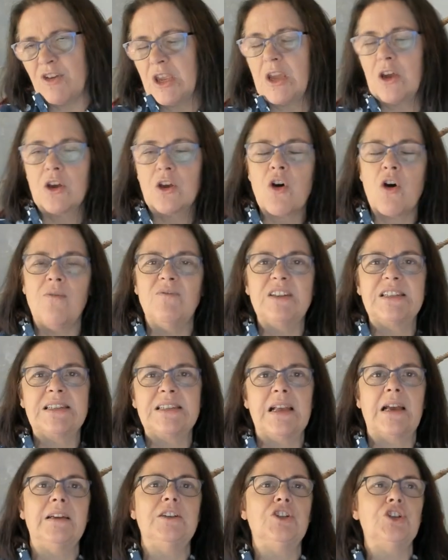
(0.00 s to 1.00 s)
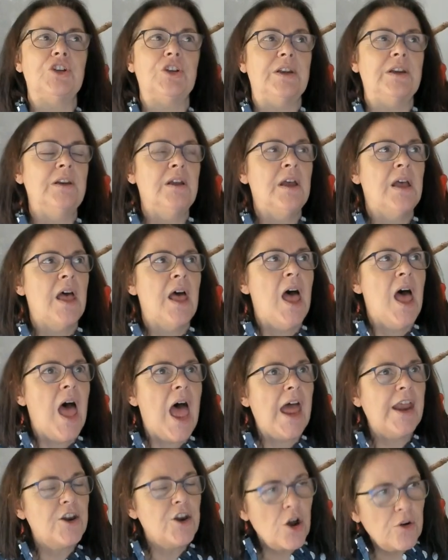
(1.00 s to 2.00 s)
a conversation.
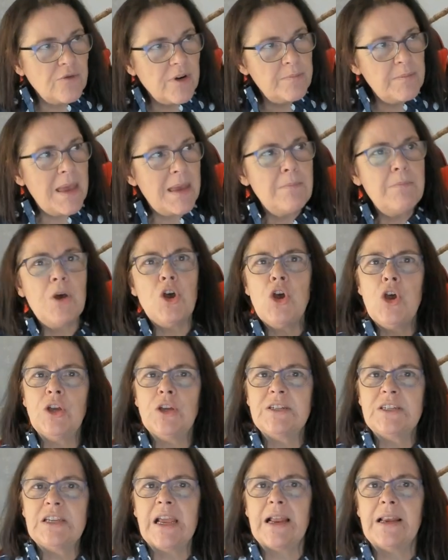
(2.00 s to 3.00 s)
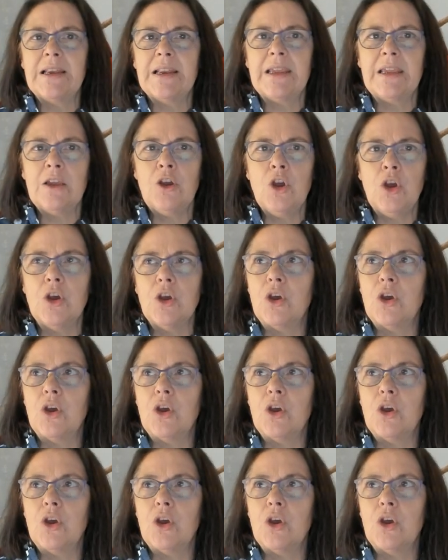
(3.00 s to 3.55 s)
And I remember her telling